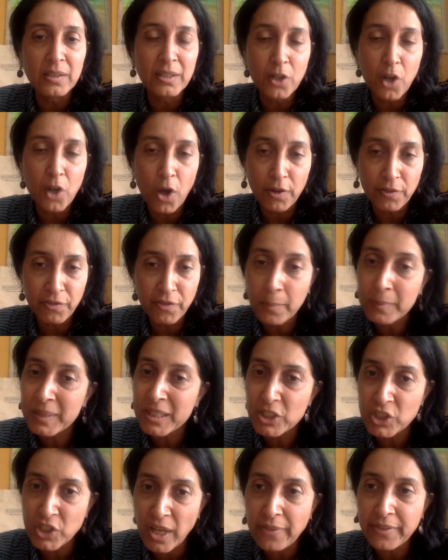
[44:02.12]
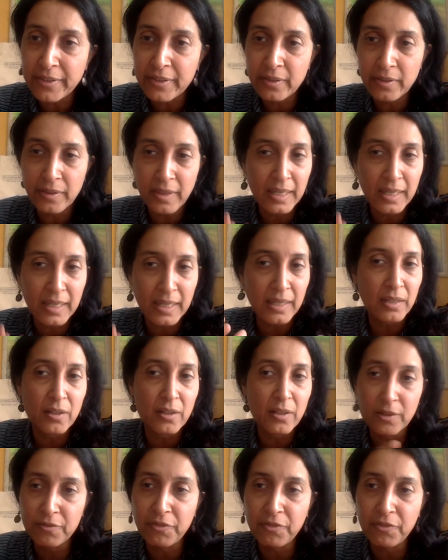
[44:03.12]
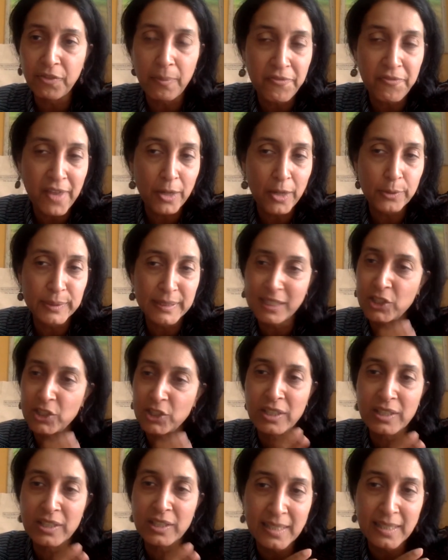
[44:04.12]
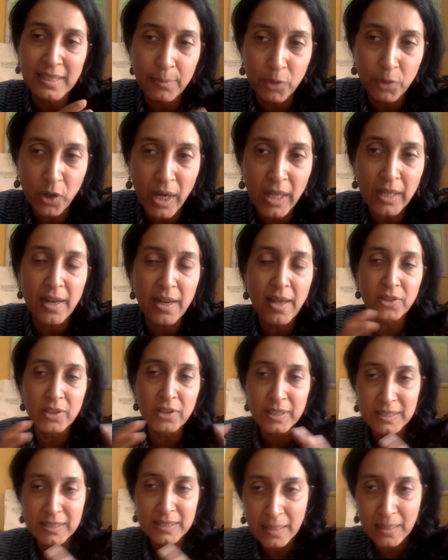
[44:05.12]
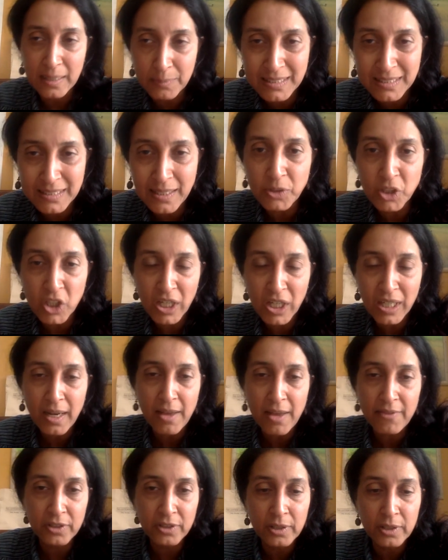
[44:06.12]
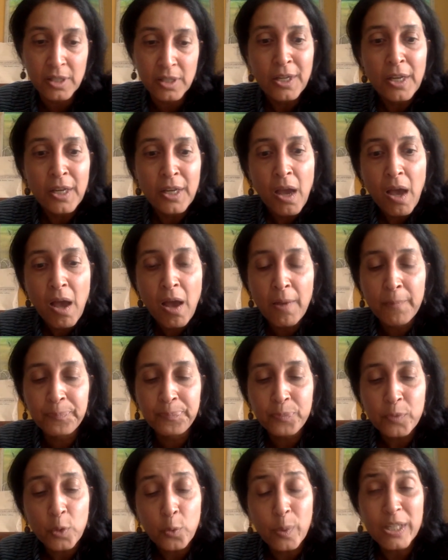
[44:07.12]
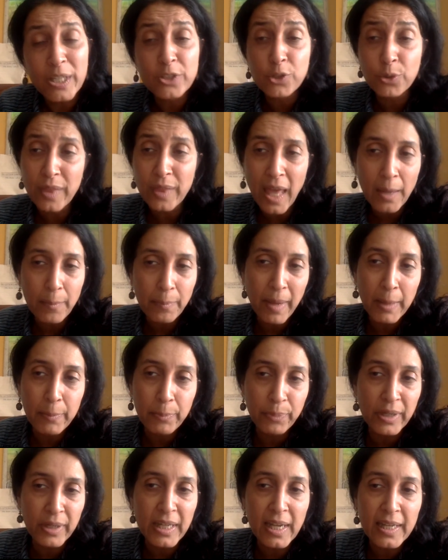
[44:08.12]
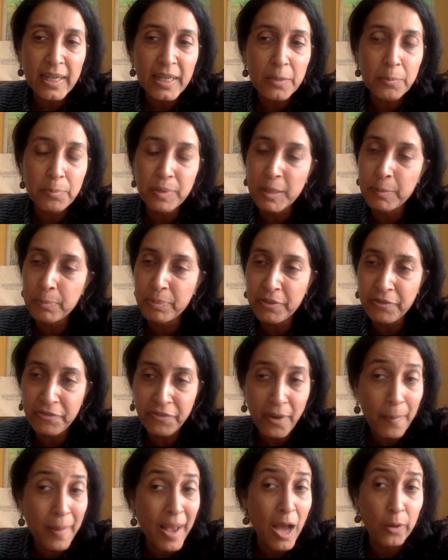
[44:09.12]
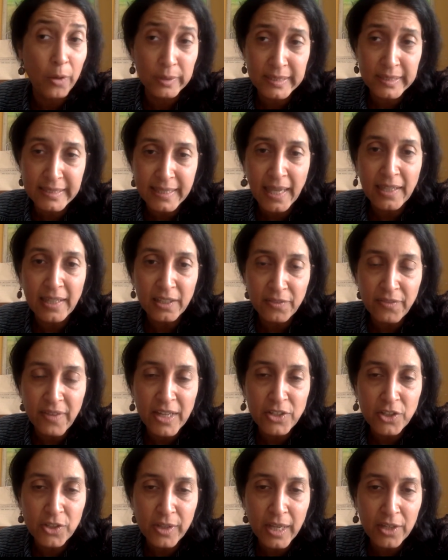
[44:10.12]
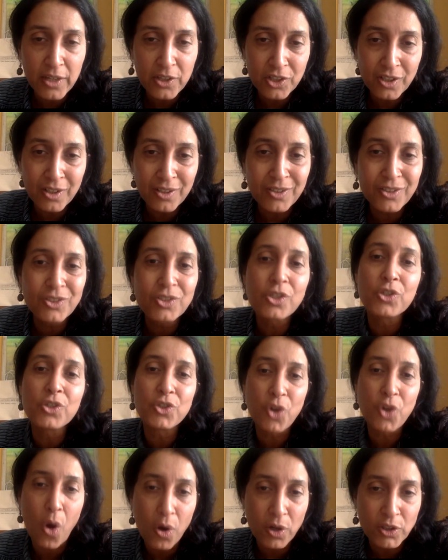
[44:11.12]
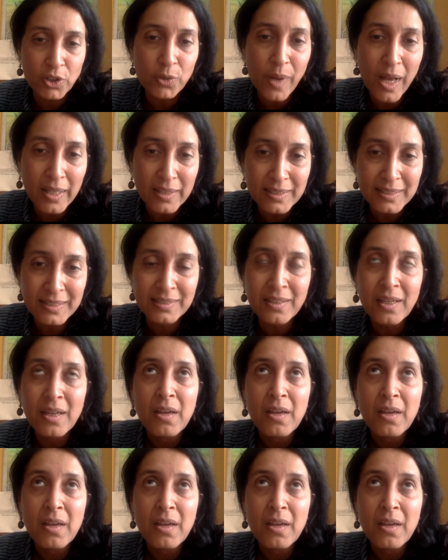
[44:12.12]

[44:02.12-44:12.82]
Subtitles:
a lot from each other. They can learn from fellows teaching the same grade level, the same subject level. We do that by bringing in people from outside of education to talk to us